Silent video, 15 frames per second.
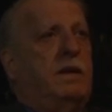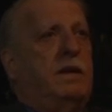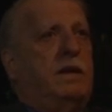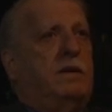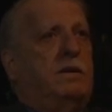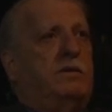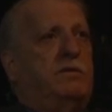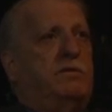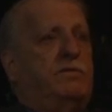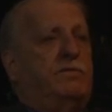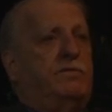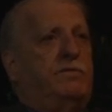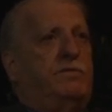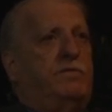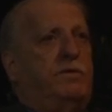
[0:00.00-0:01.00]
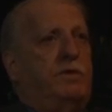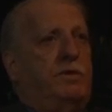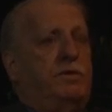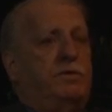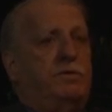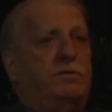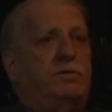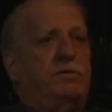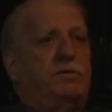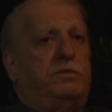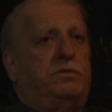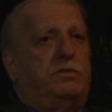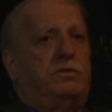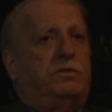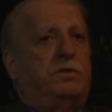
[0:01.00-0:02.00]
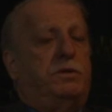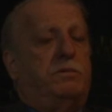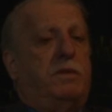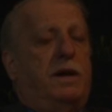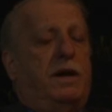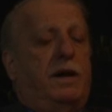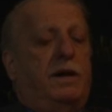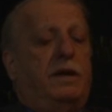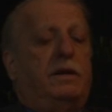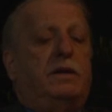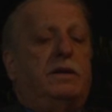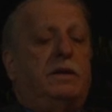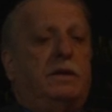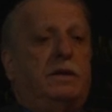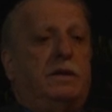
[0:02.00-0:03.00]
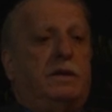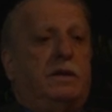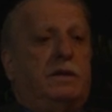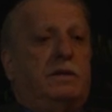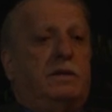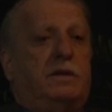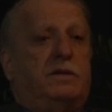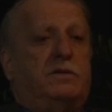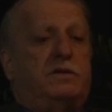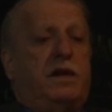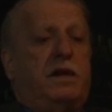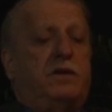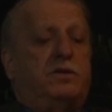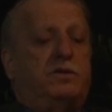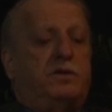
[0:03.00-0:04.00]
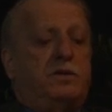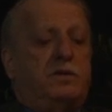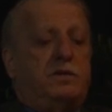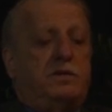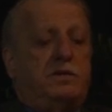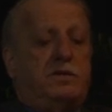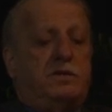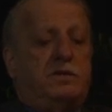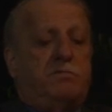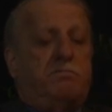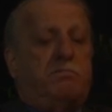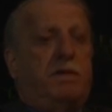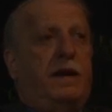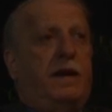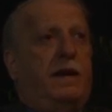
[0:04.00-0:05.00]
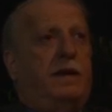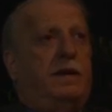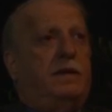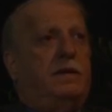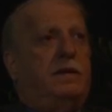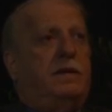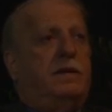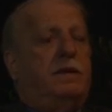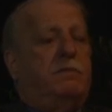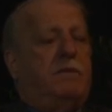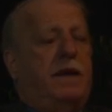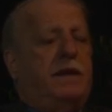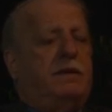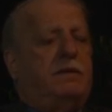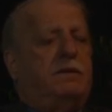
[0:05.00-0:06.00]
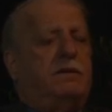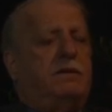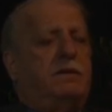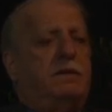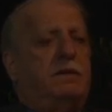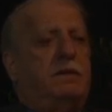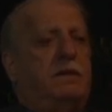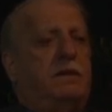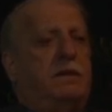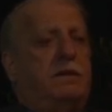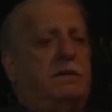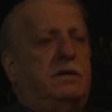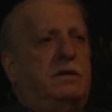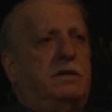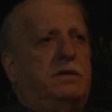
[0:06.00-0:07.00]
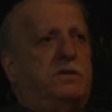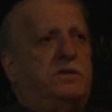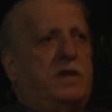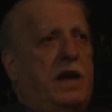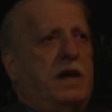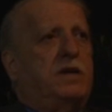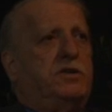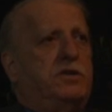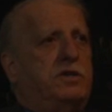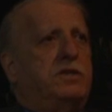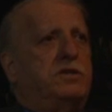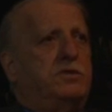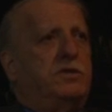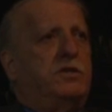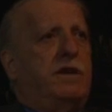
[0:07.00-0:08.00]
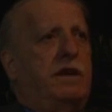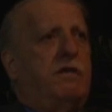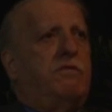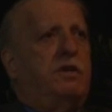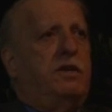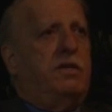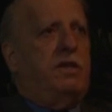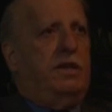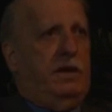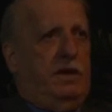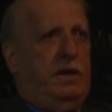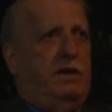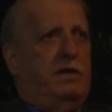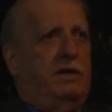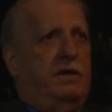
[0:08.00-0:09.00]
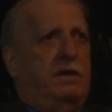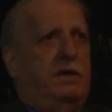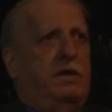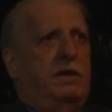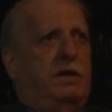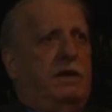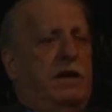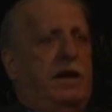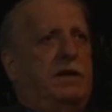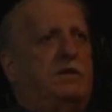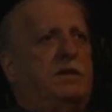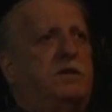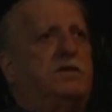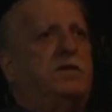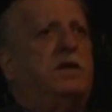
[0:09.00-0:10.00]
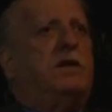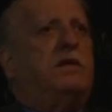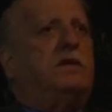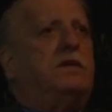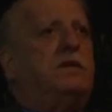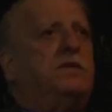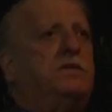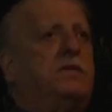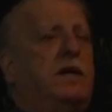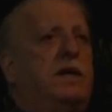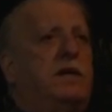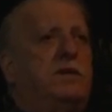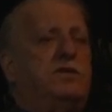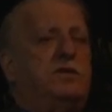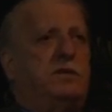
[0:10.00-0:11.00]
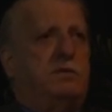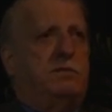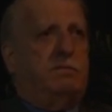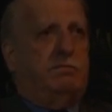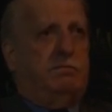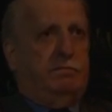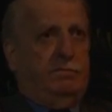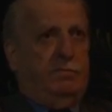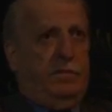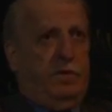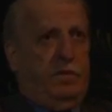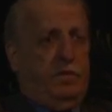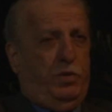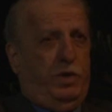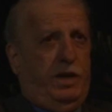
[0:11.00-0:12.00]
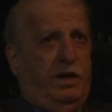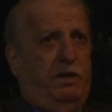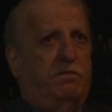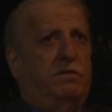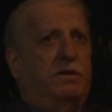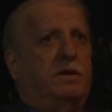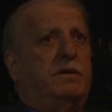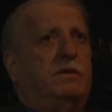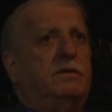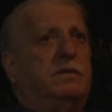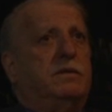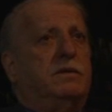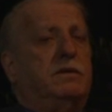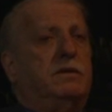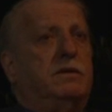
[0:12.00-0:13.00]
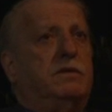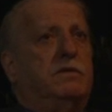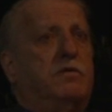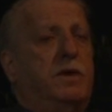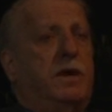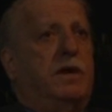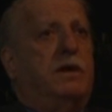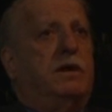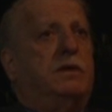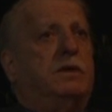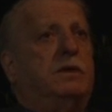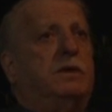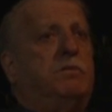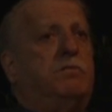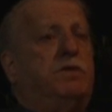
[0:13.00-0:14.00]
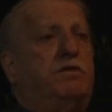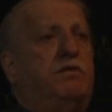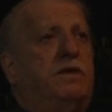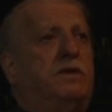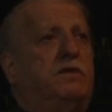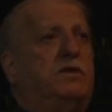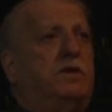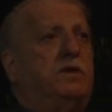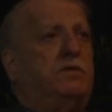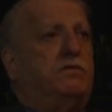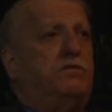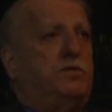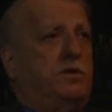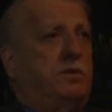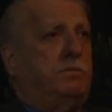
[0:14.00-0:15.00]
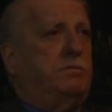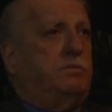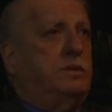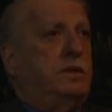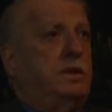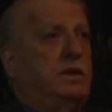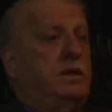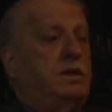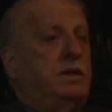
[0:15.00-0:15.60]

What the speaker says: And for you to remind, sanctions meant sanctions on everything. At a certain stage, we even were prevented from